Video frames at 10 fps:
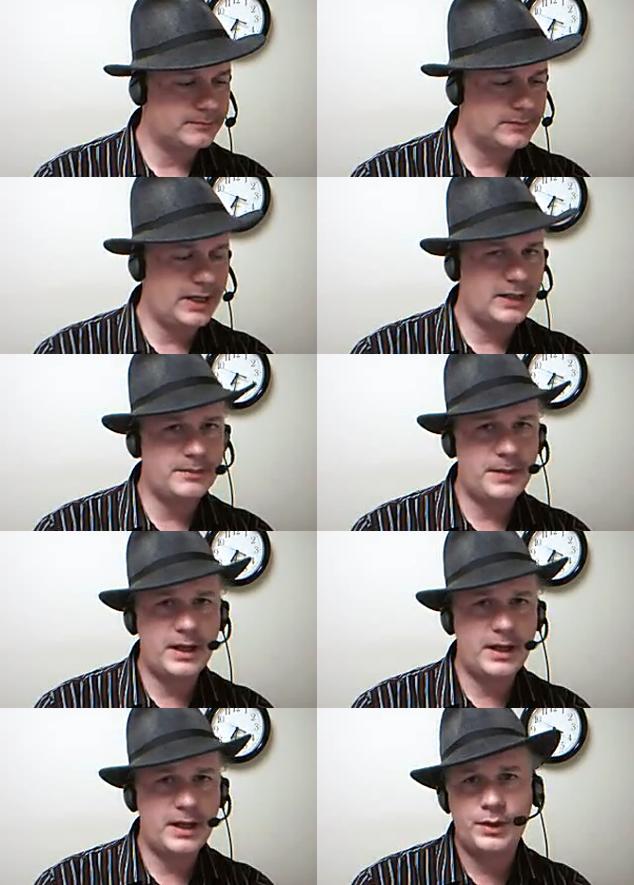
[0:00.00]
It
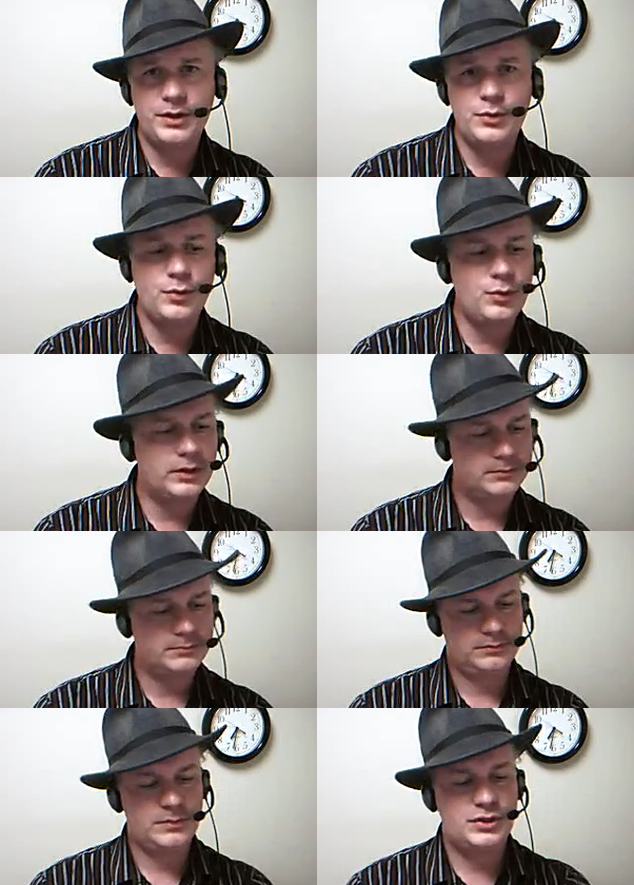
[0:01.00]
depends on what you
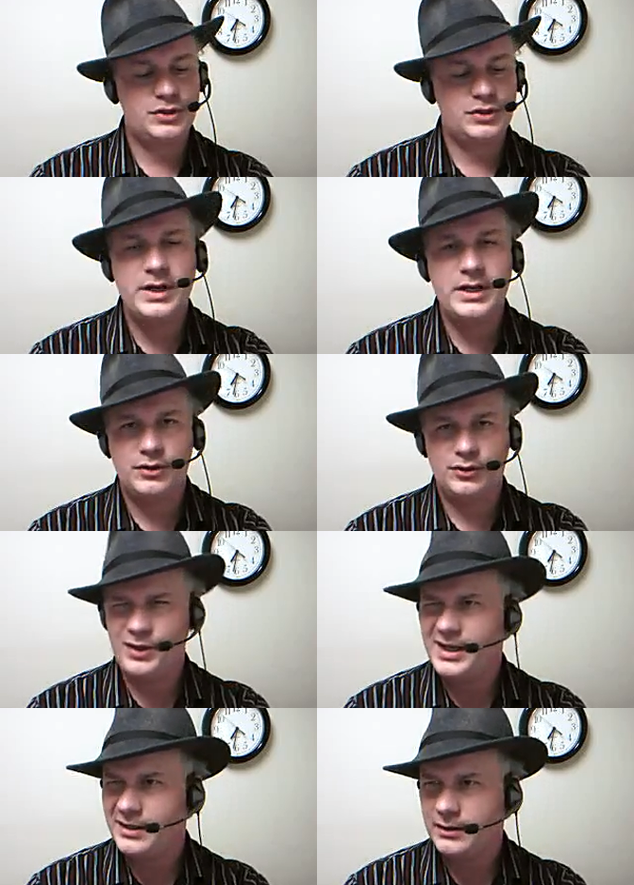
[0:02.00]
tweet
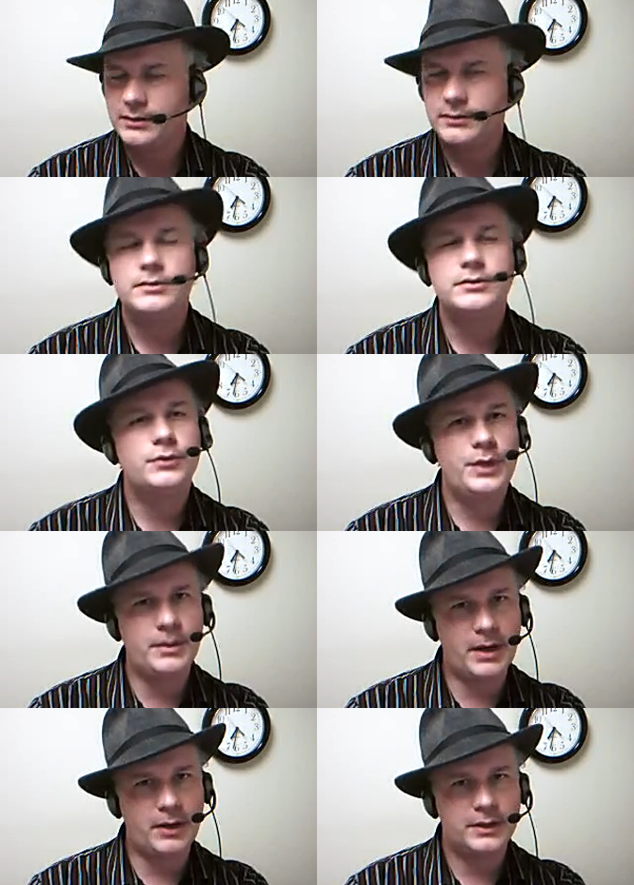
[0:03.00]

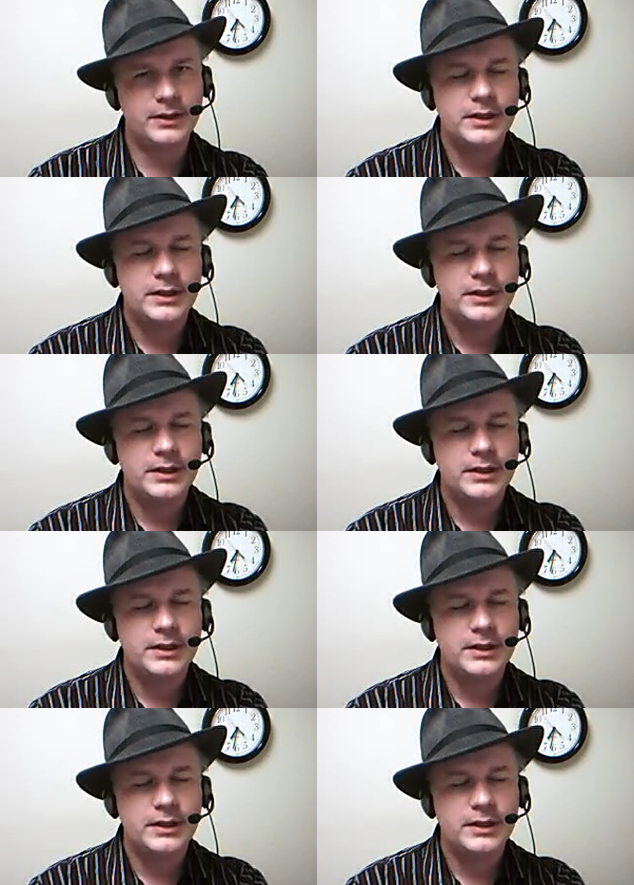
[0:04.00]
about.